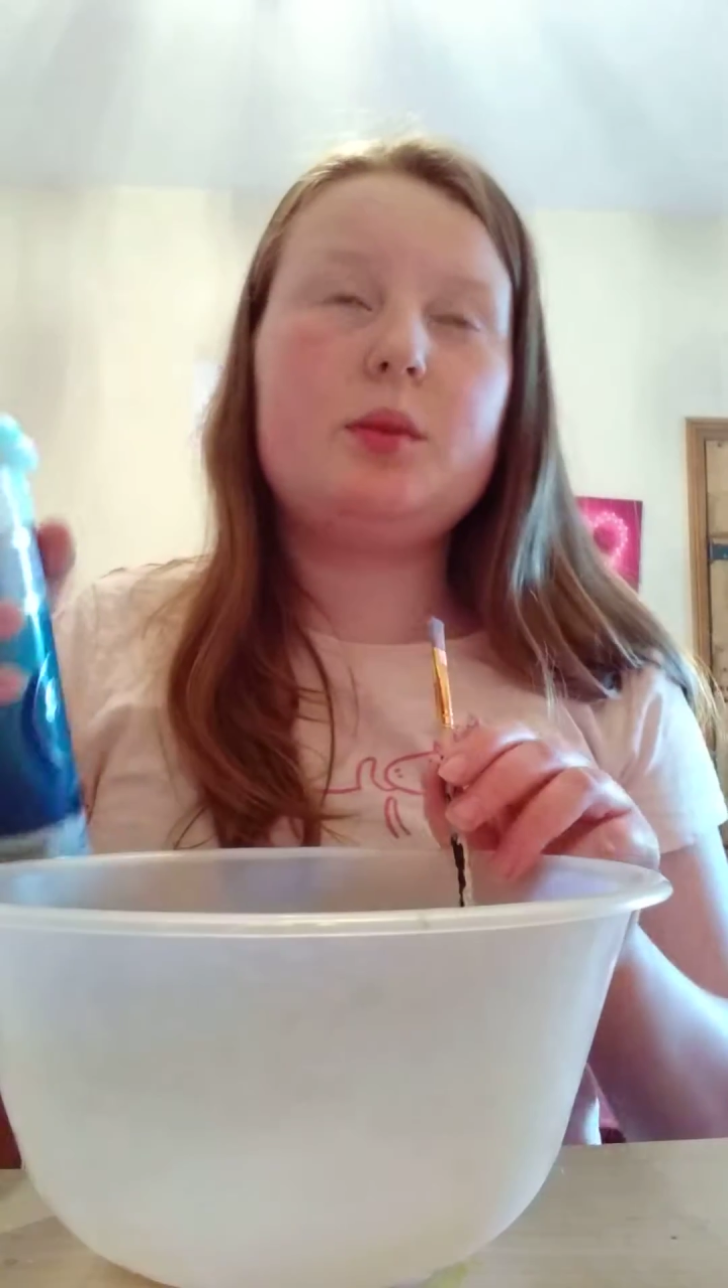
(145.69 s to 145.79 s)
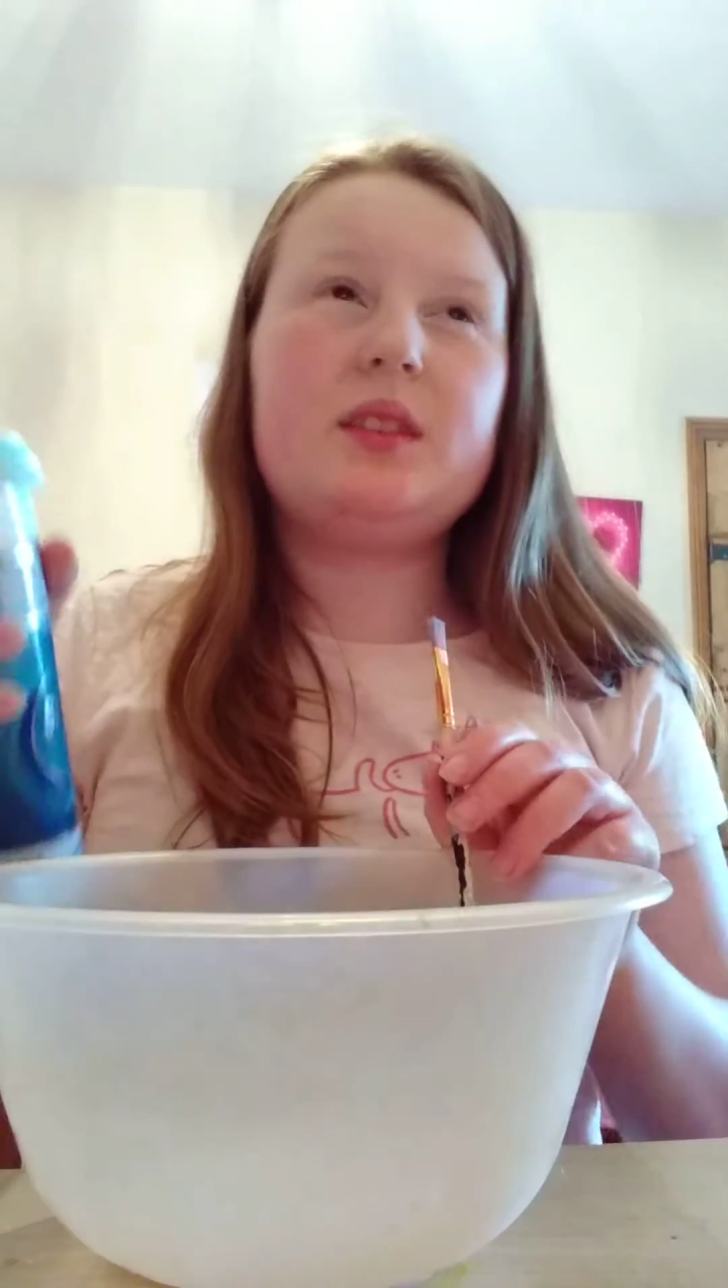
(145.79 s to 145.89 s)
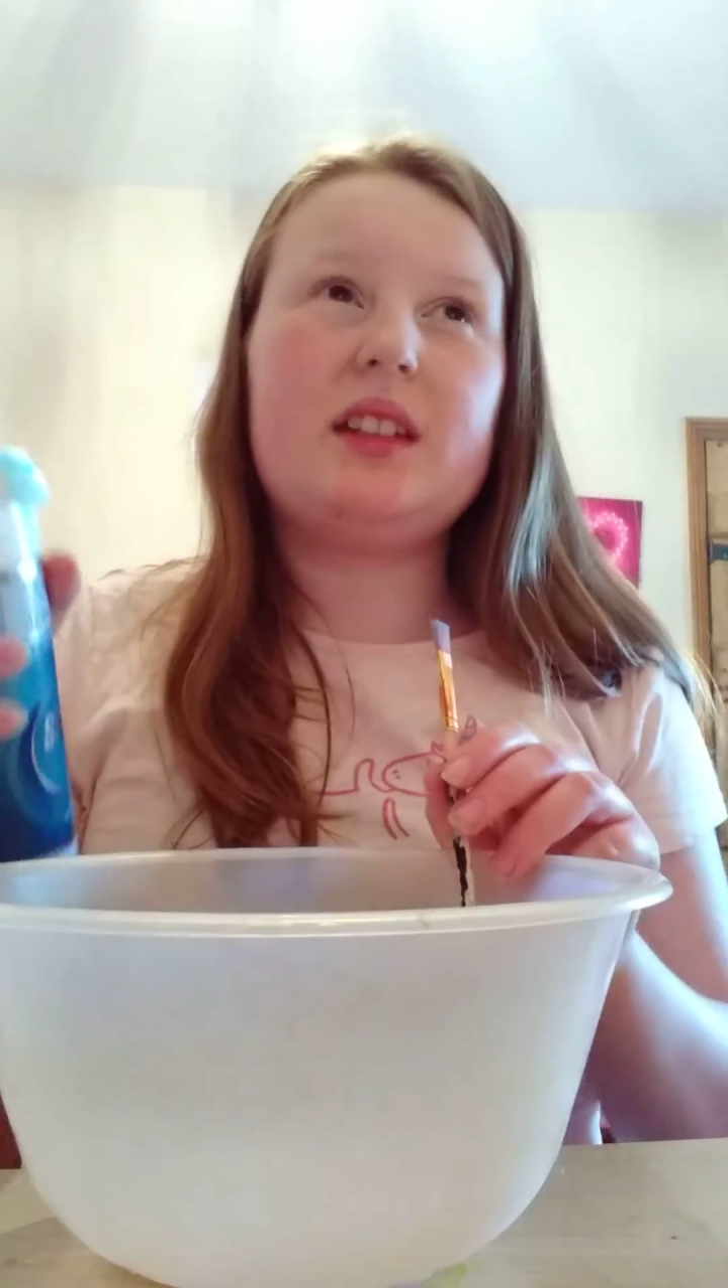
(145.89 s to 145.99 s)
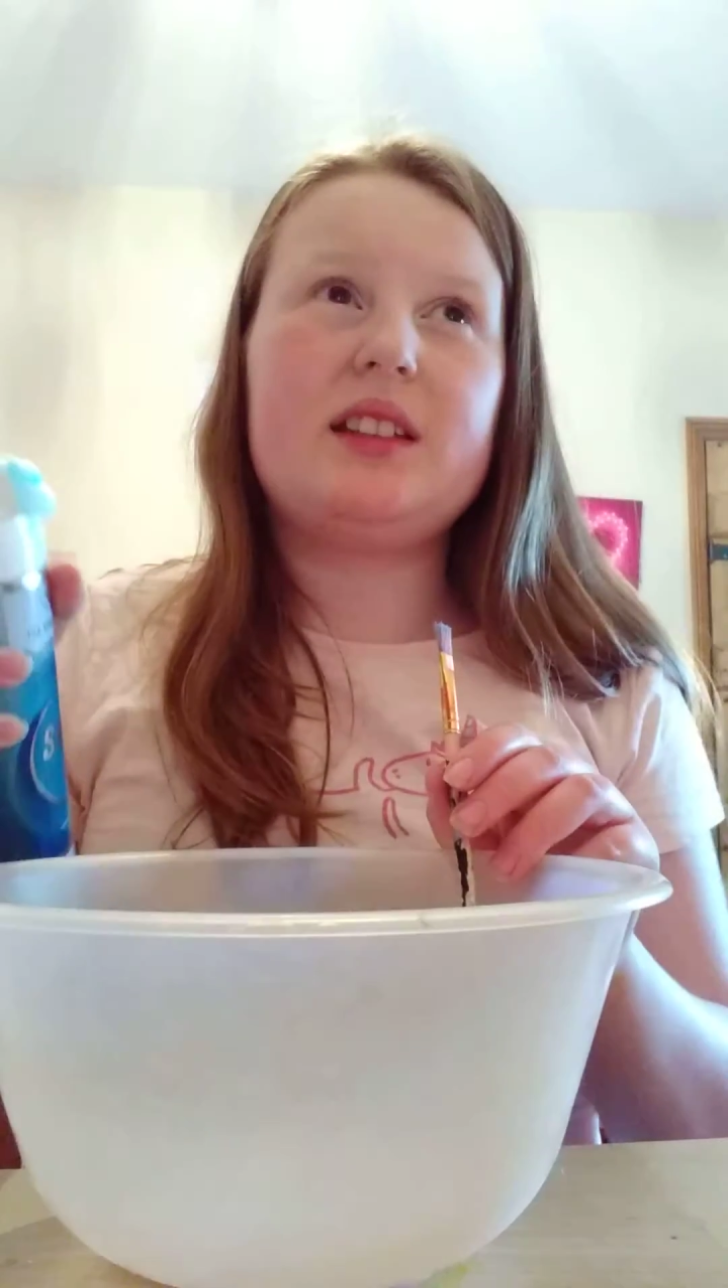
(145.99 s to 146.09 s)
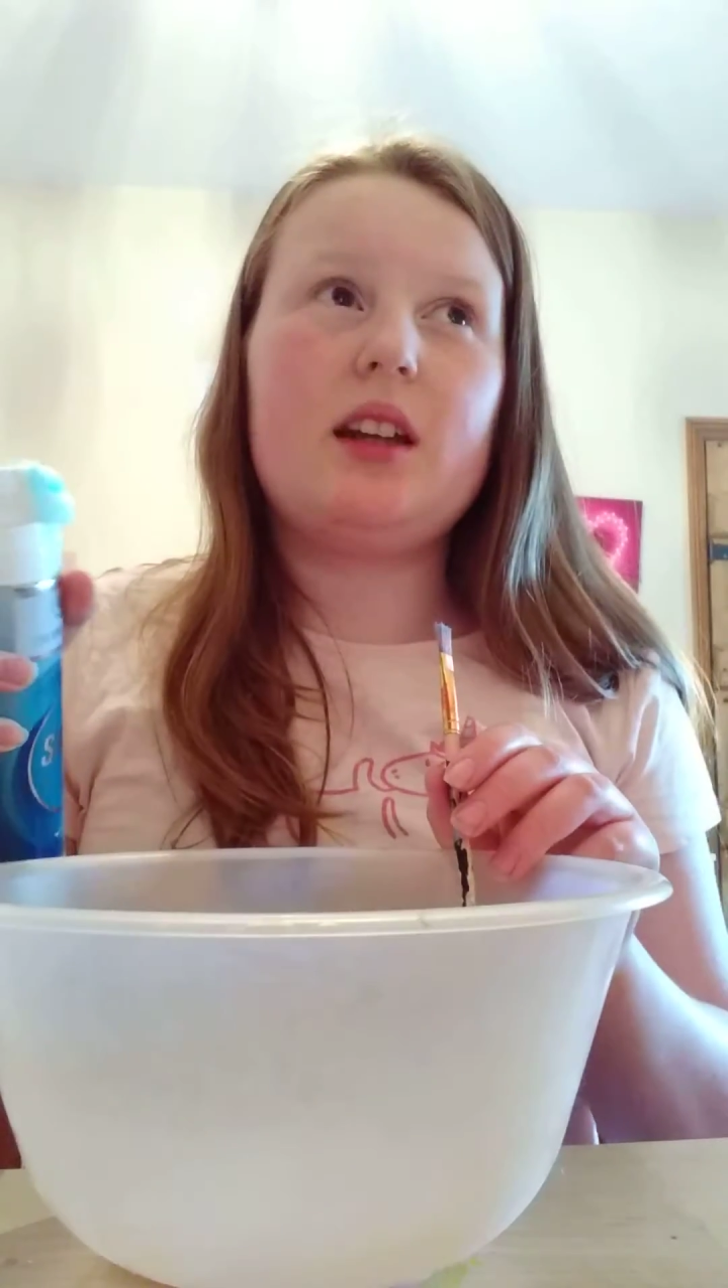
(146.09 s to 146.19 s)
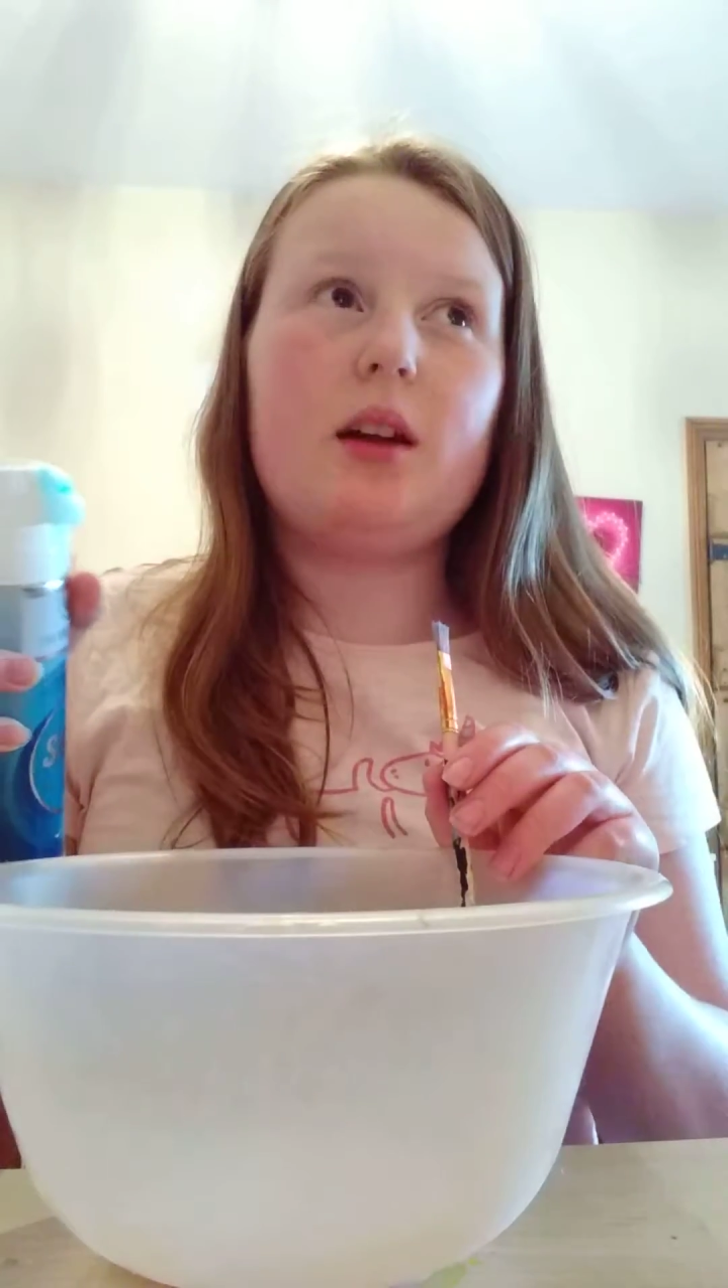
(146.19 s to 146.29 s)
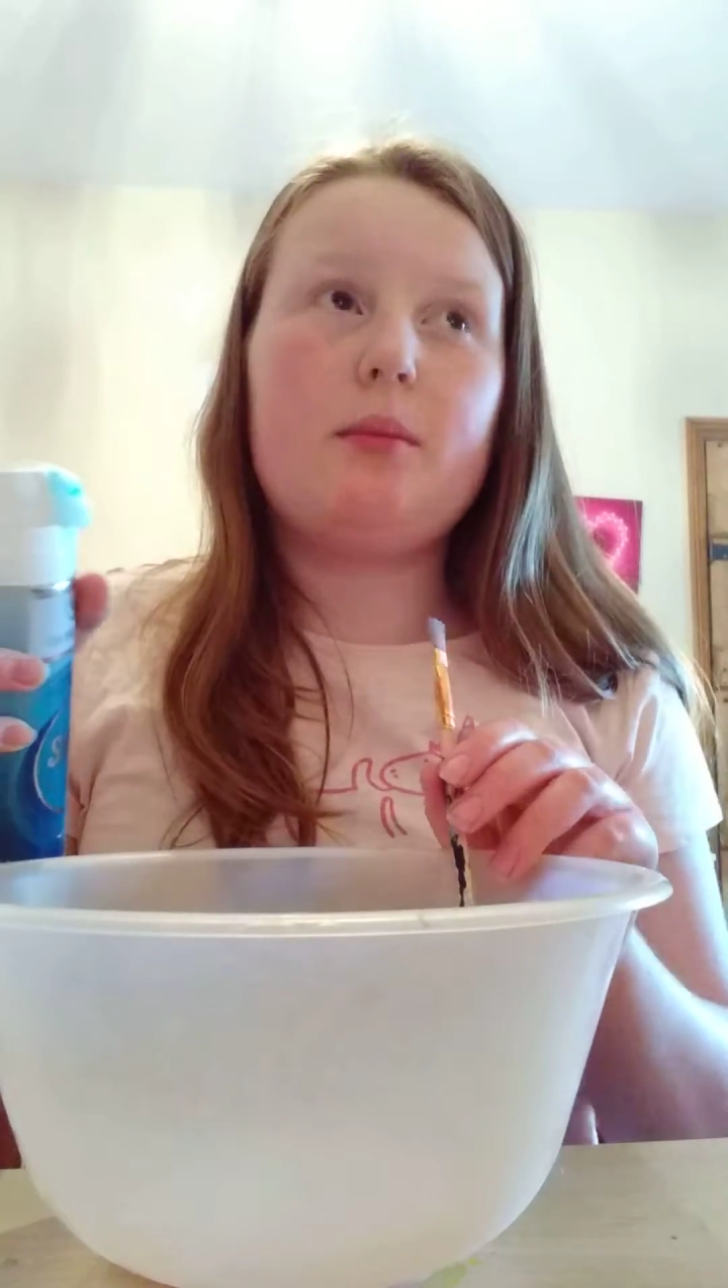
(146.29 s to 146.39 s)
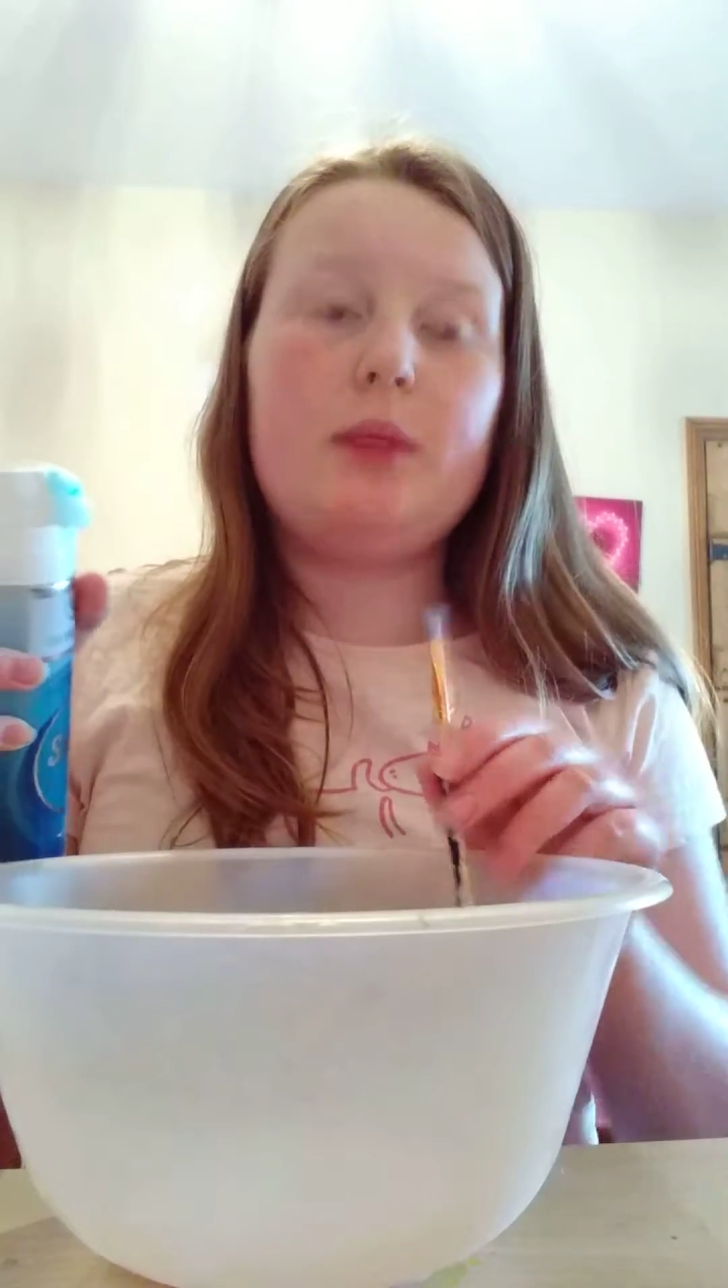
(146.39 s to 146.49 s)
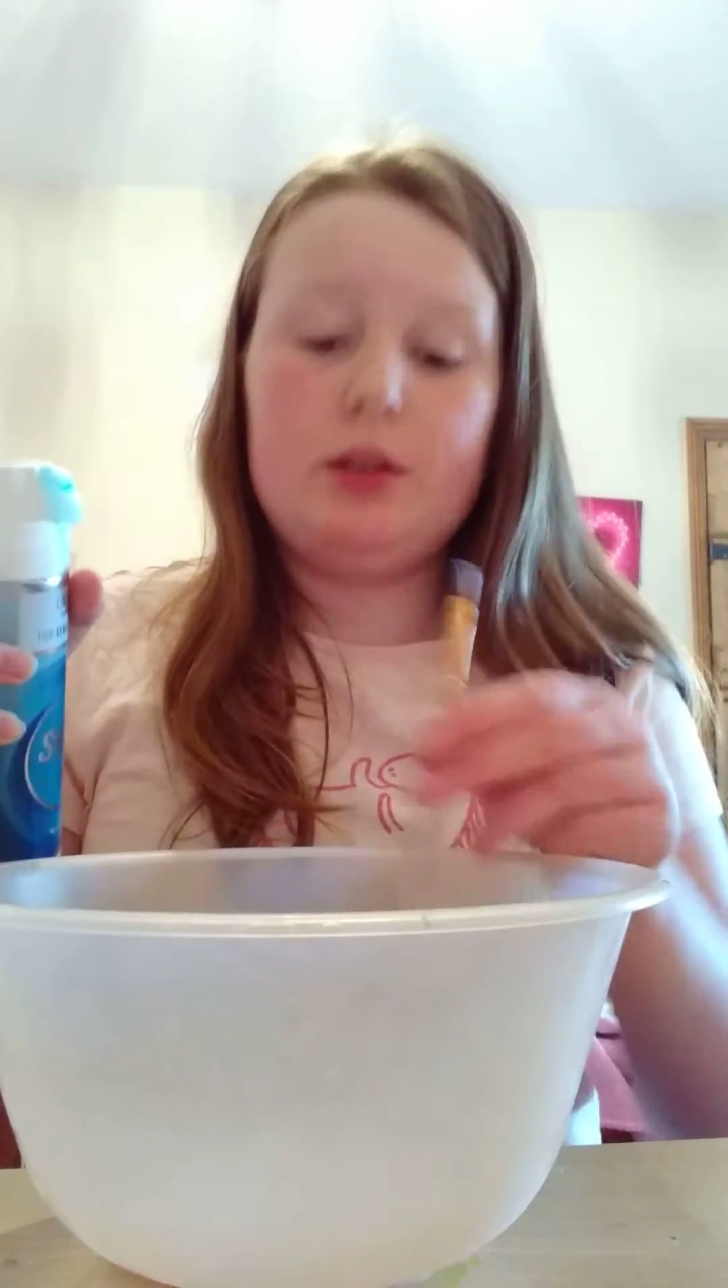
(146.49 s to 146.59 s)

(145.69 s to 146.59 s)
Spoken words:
69p